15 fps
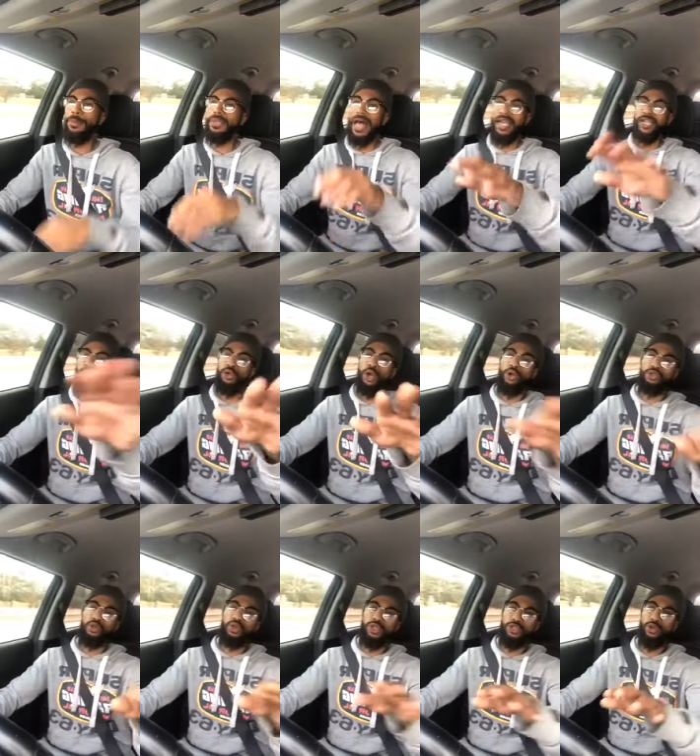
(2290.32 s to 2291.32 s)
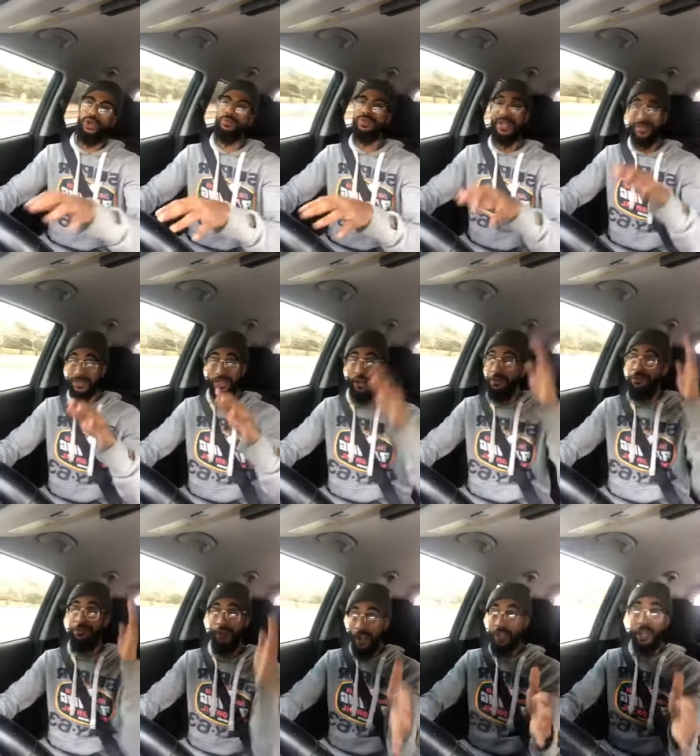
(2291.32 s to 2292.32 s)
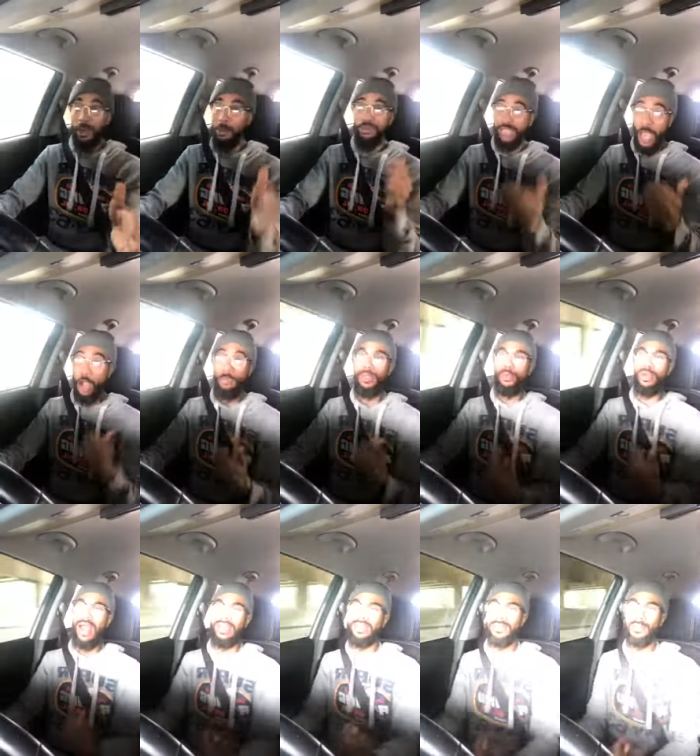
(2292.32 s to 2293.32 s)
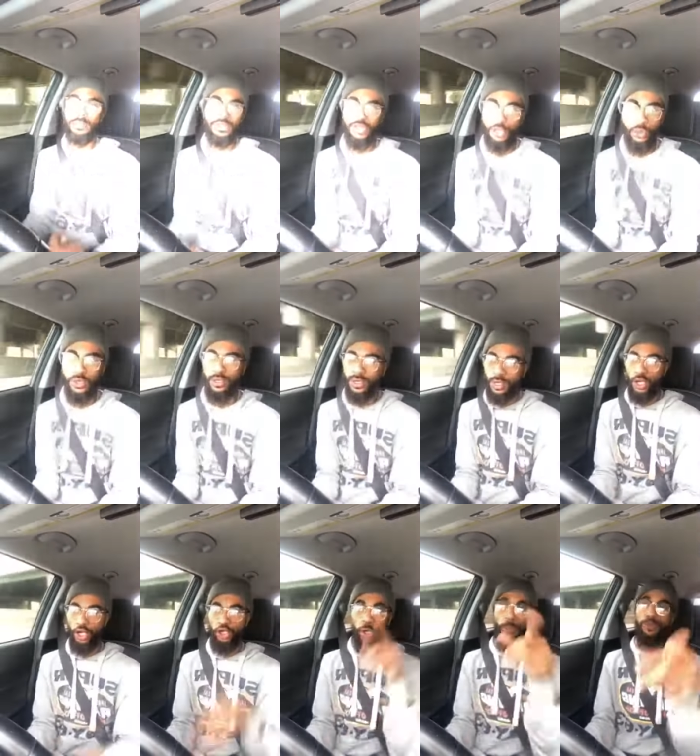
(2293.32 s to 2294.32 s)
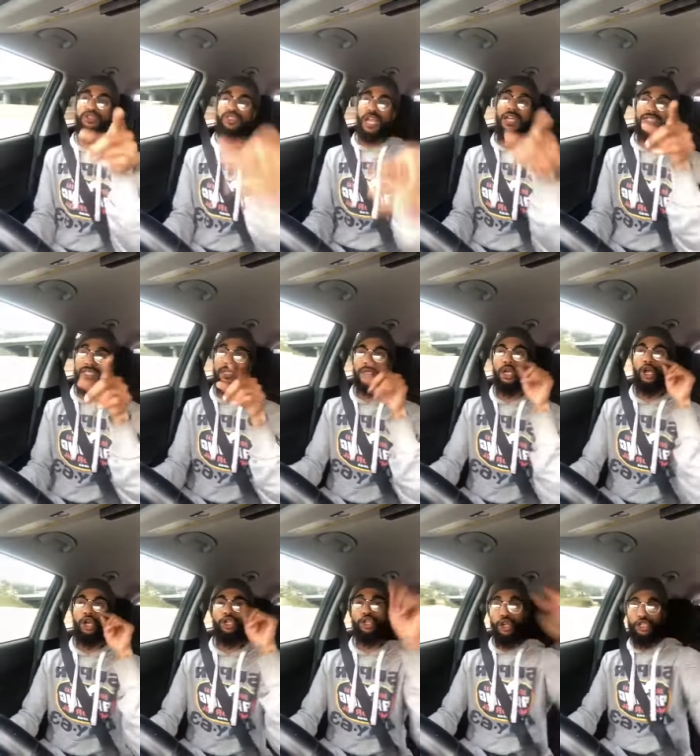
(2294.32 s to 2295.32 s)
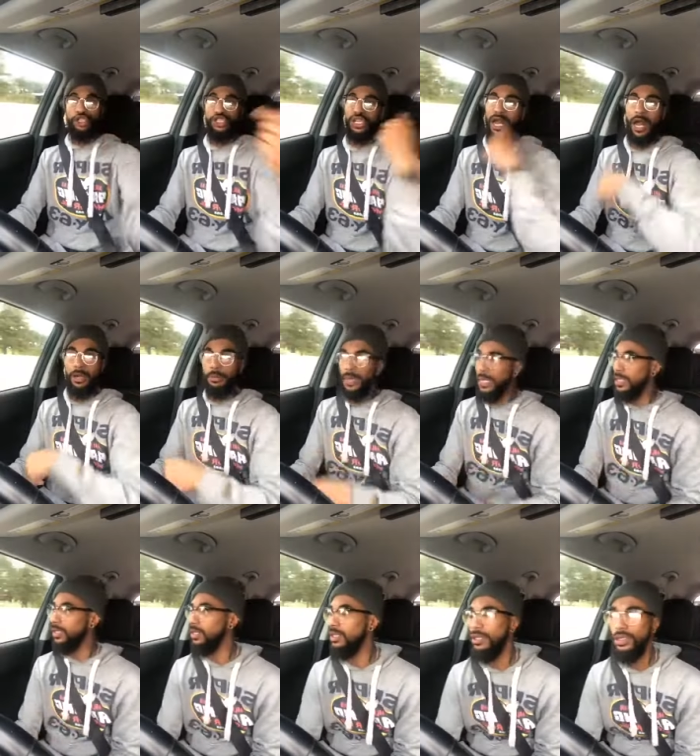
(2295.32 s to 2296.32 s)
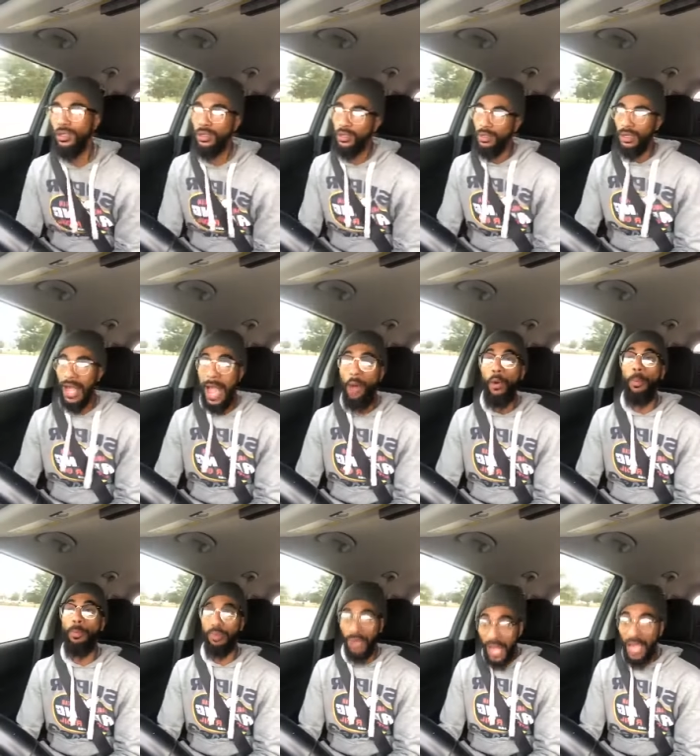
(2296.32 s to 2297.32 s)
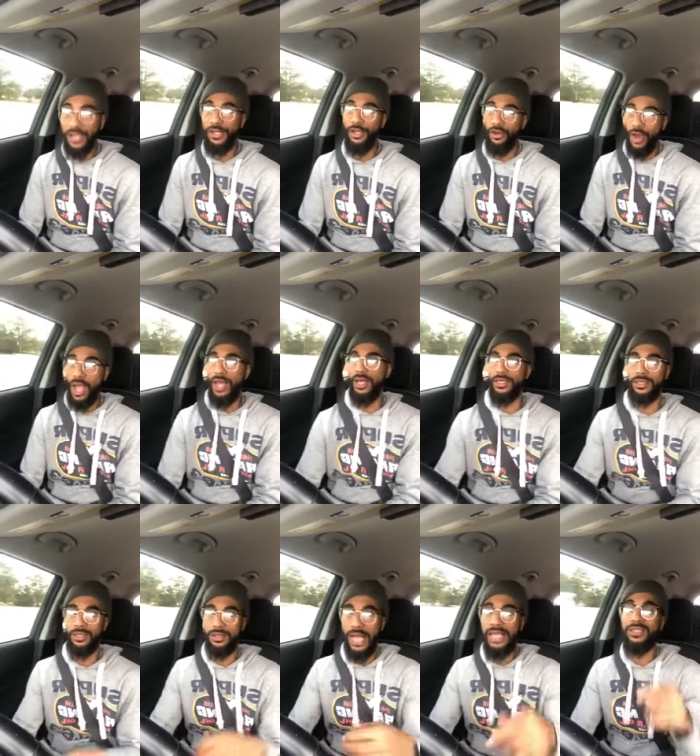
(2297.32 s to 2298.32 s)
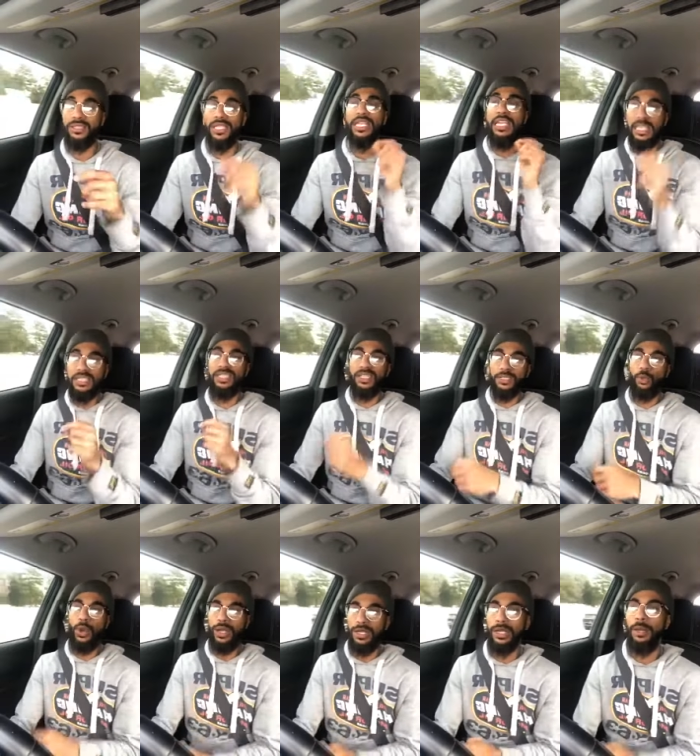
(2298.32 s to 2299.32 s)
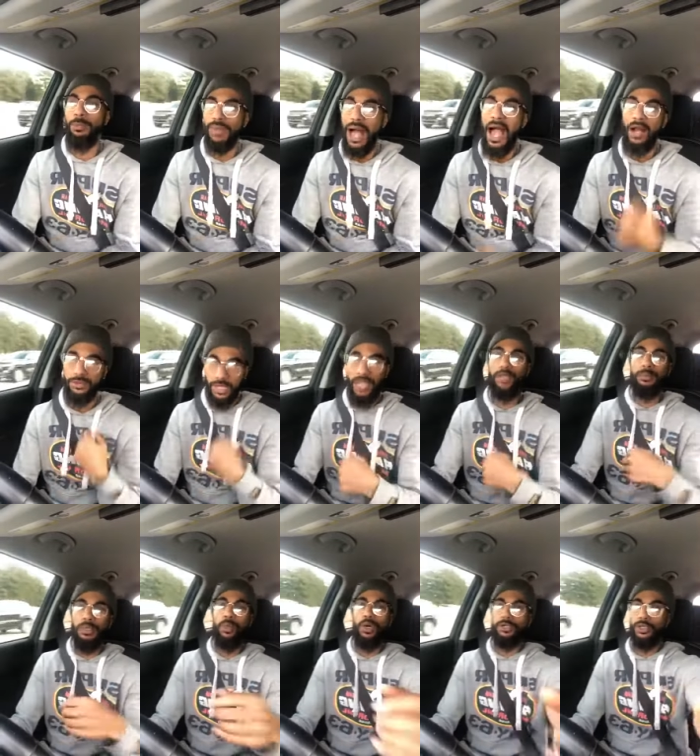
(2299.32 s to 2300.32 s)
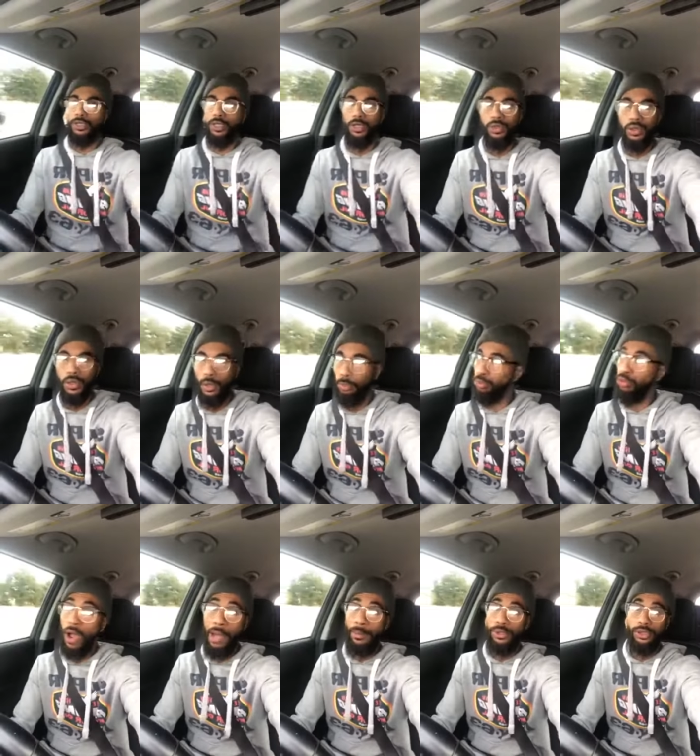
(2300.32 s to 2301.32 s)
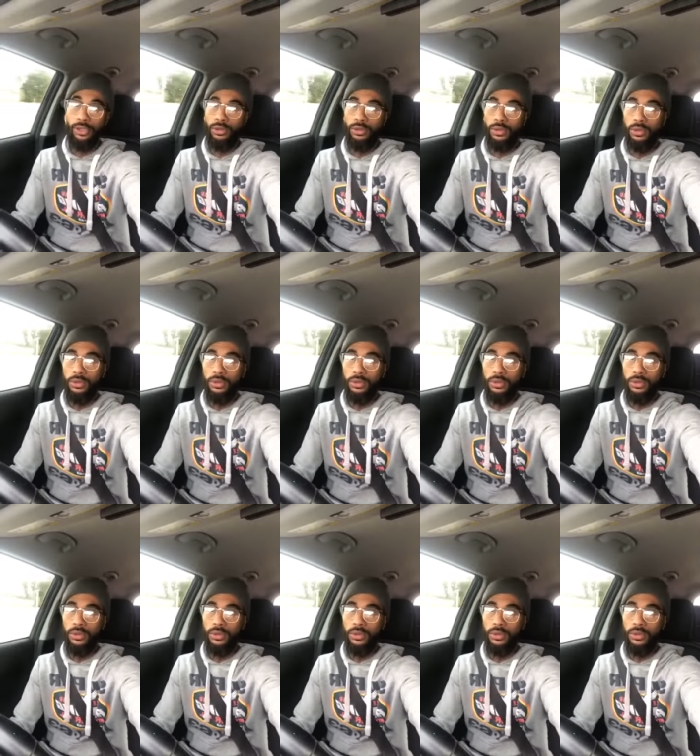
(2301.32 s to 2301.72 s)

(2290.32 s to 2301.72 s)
be like, Cue, don't do this. Do I'm be like, "So fuck up. Don't tell me what I need to be doing. You're projecting your shit on me. I will block your ass. That's the easiest way to get blocked, telling me what to do. Promise you.